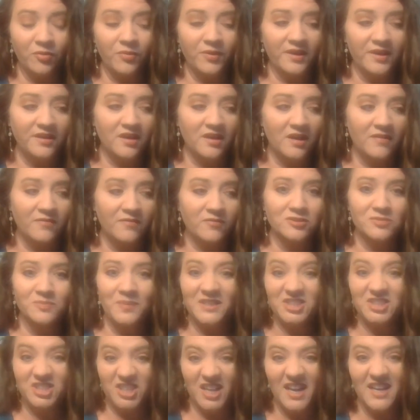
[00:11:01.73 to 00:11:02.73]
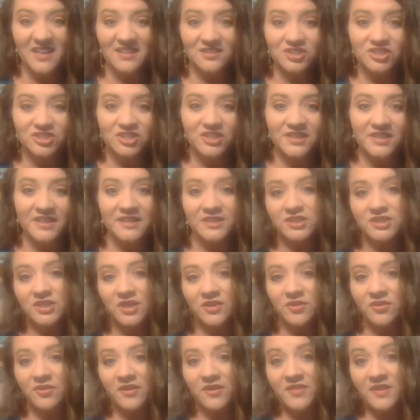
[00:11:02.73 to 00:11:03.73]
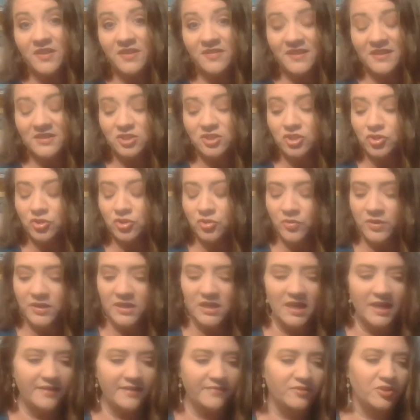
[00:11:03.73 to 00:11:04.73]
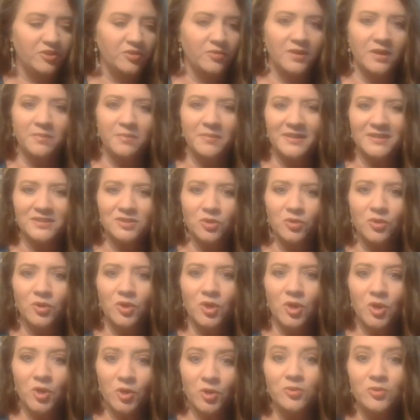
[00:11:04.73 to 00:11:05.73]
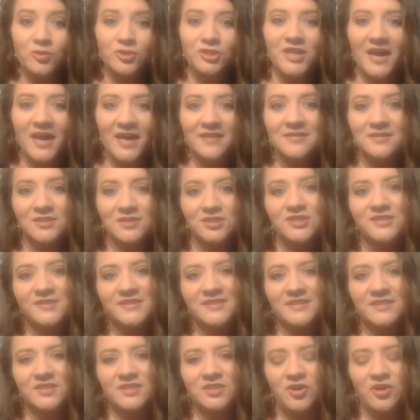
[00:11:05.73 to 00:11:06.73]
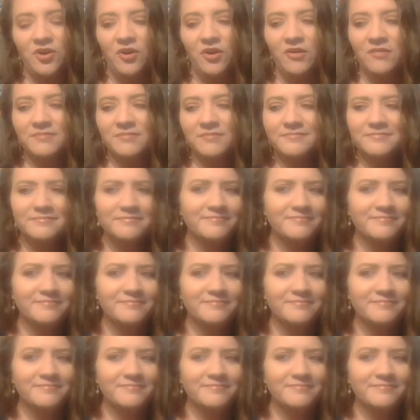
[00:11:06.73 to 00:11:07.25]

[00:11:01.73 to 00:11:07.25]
in novels by challenging each other. I think that's true in life too. And I'm like, so who challenges this girl?